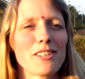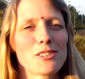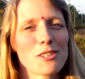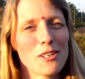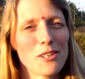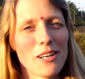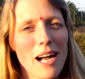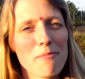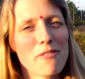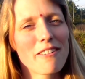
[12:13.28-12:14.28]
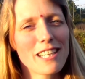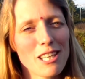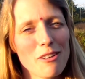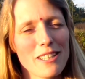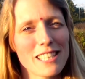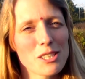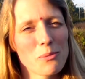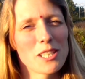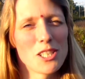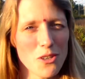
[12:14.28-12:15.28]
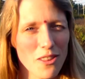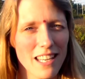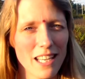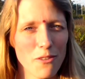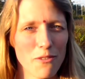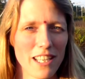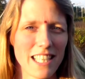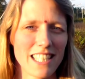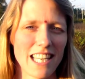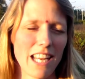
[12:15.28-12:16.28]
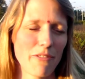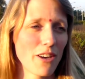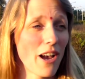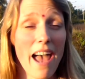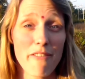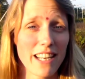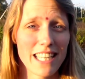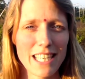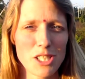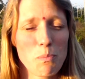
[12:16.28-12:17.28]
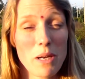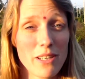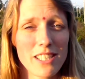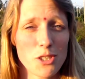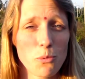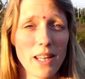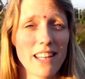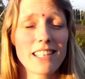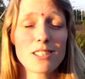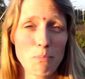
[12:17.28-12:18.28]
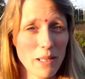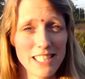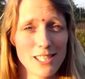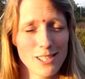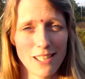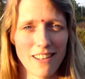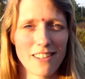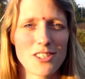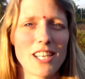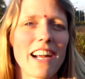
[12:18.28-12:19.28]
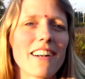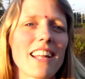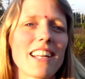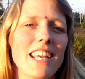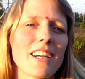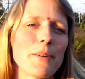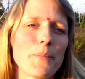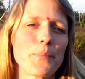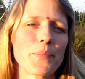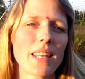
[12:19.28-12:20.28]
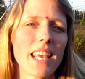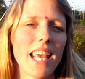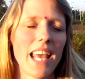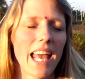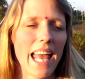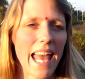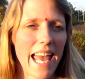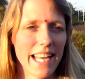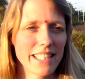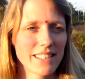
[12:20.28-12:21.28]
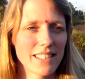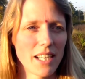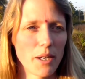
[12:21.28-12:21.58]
So I'm very curious what you think of it. If you have any experience with it, please share that here. And